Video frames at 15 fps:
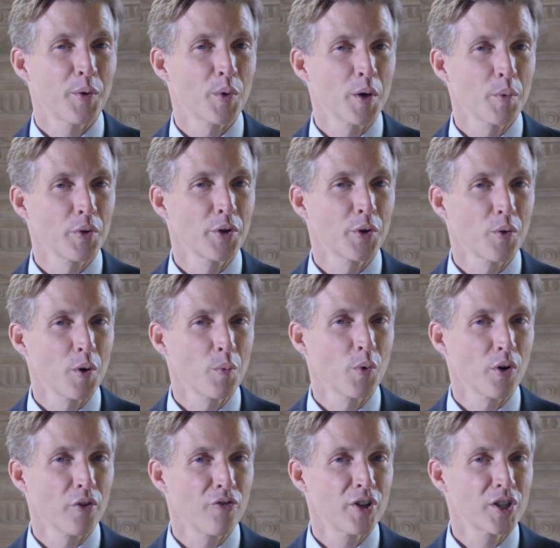were able to grow
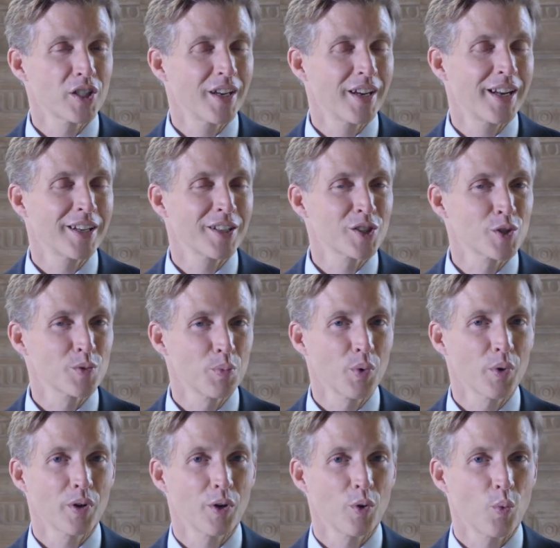more efficient and
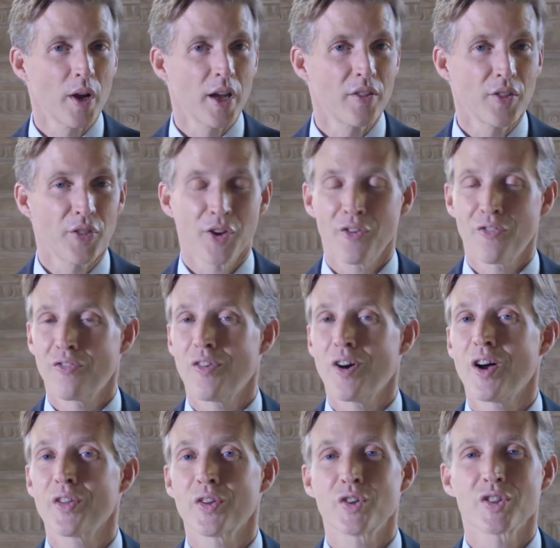export in a way that their
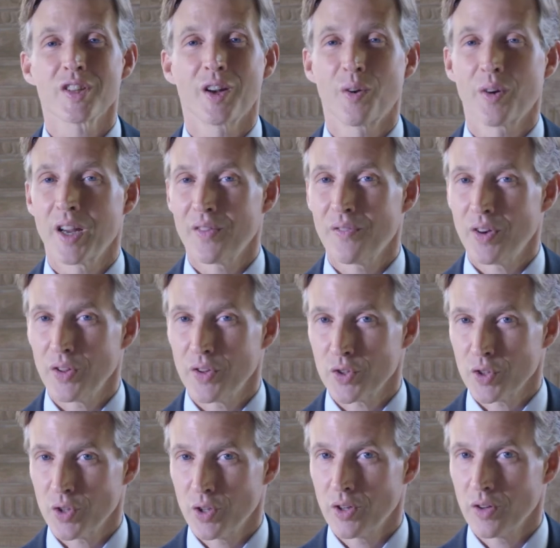fathers and grandfathers
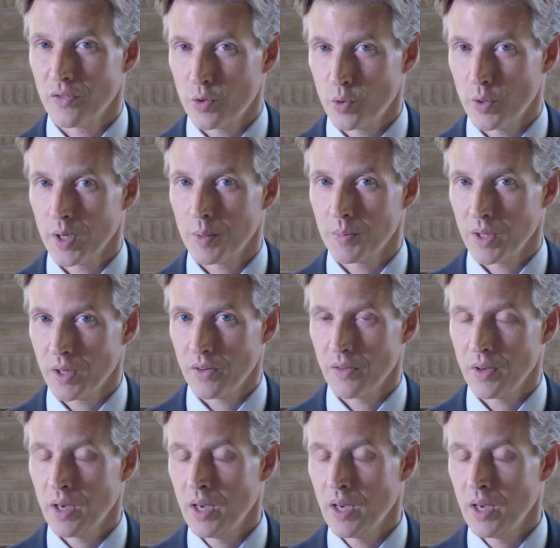couldn't have dreamed of.